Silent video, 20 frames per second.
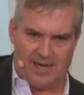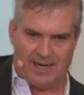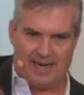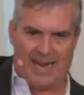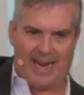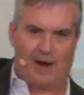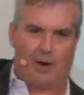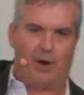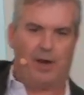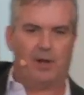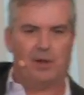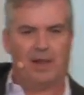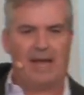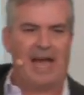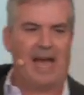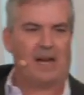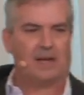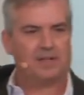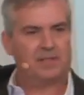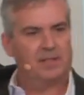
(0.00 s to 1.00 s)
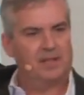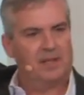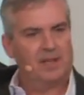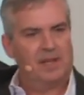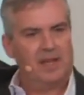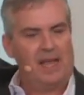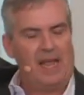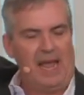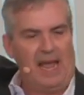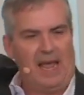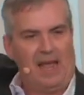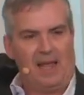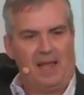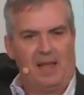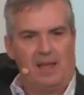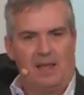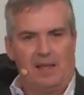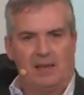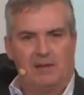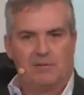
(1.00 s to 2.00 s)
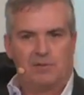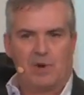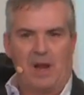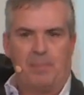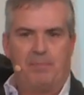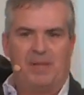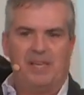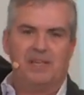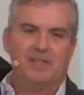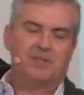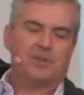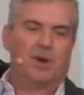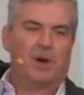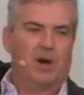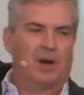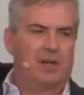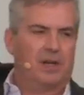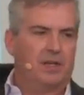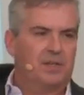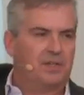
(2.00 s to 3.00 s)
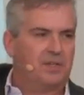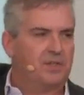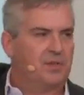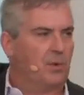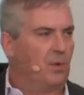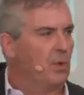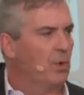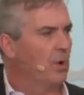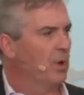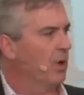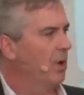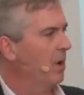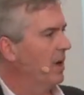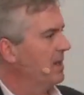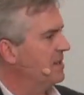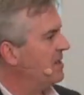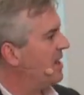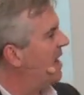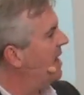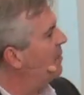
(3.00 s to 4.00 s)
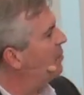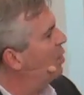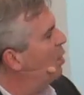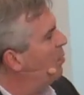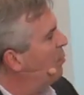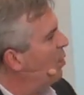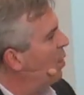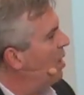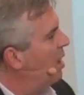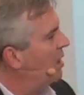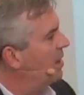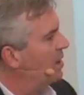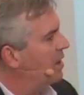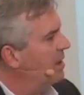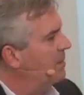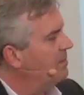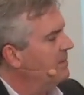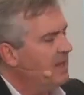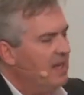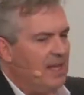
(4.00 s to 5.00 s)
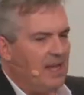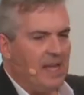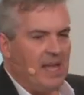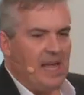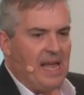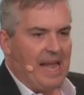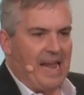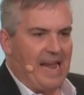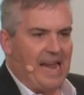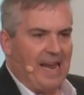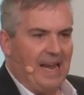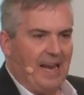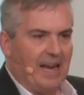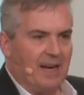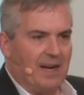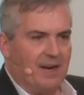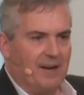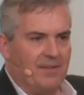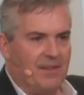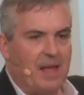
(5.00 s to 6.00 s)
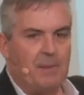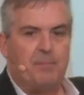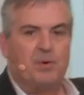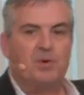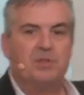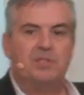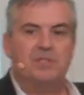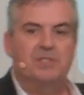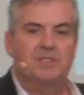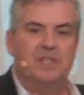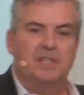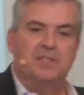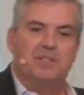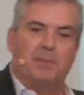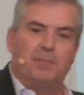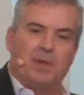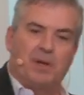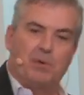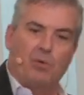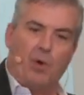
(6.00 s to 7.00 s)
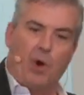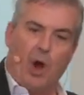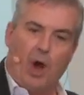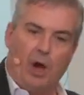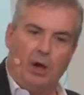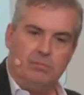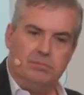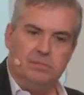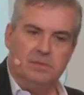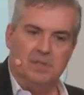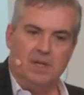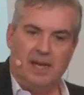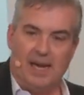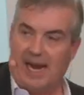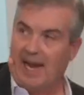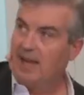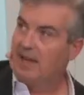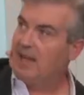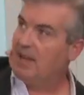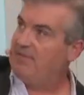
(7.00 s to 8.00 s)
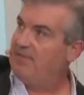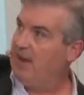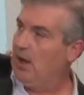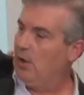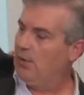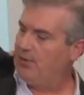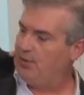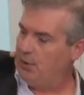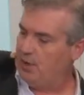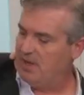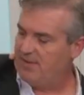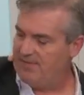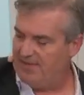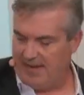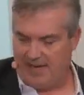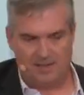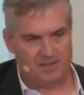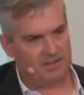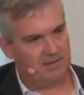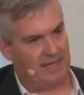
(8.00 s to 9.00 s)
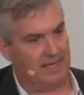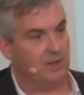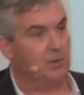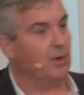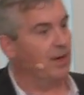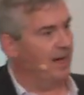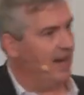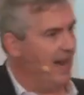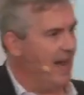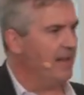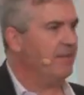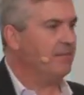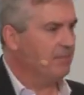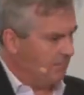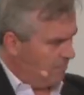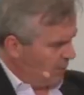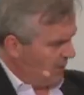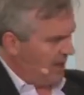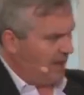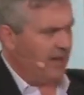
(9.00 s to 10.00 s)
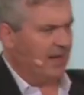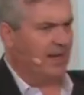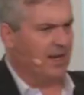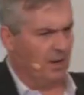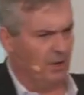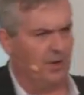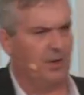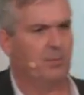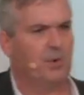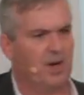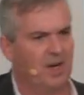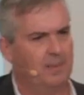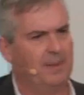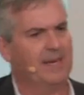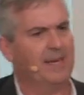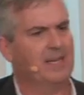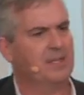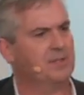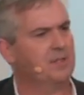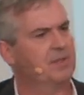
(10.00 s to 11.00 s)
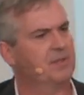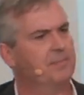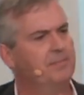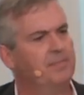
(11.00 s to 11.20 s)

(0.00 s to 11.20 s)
aerial act, a trapeze artist or a tightrope walker, and that person did something wrong, and they fell 30 feet into a net. We're not going to kill them. We're going to be nice to them.